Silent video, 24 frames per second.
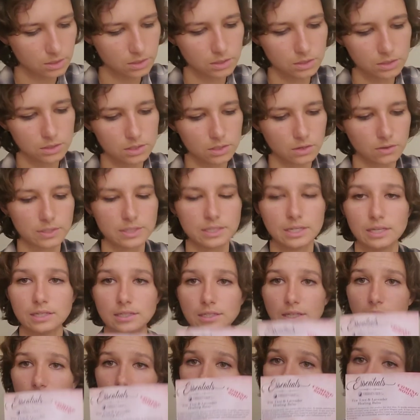So it says
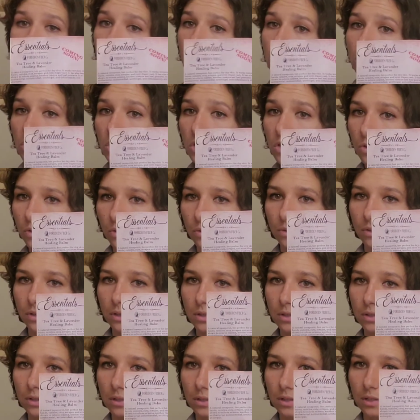coming soon.
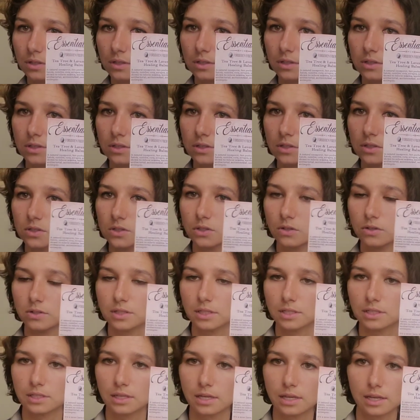So it
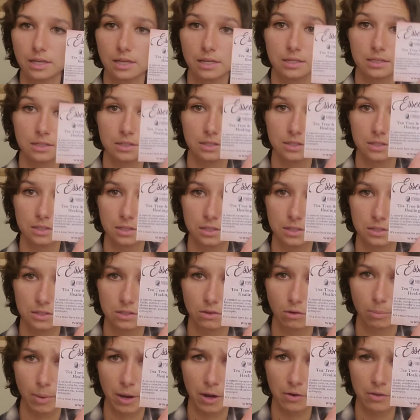does.
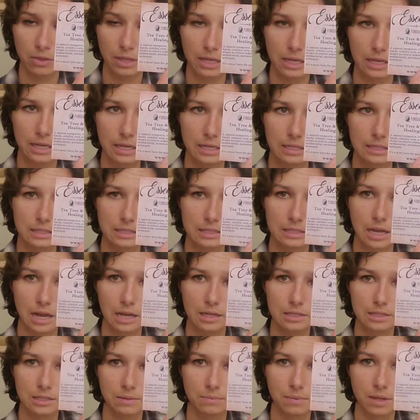So apparently it's
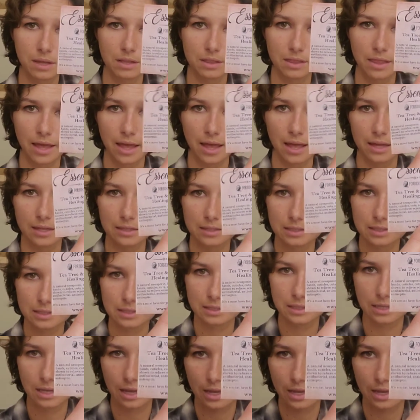not something that's